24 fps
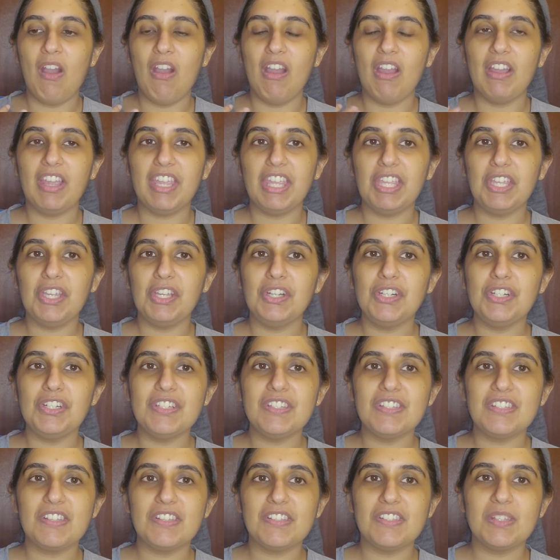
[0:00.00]

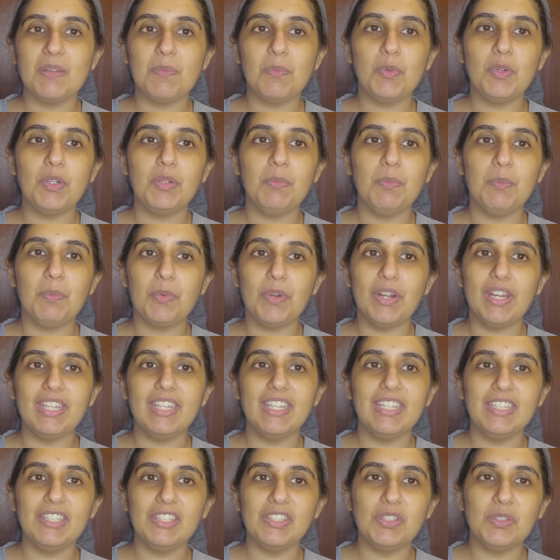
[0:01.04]
hears someone
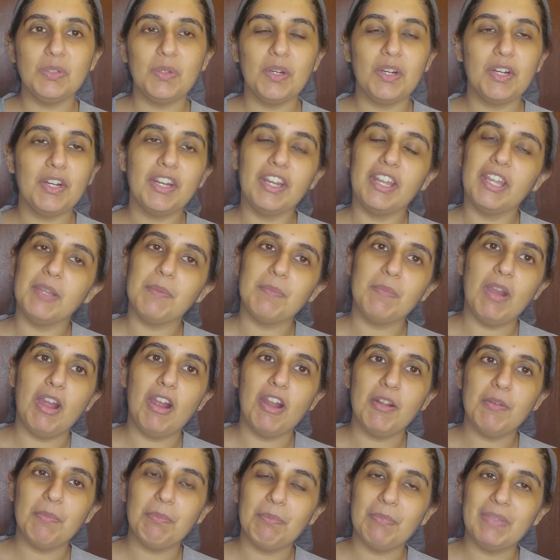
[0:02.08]
breaking into her
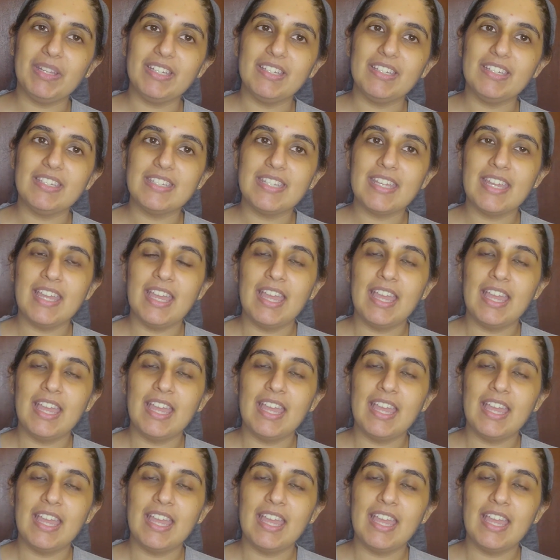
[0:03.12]
apartment.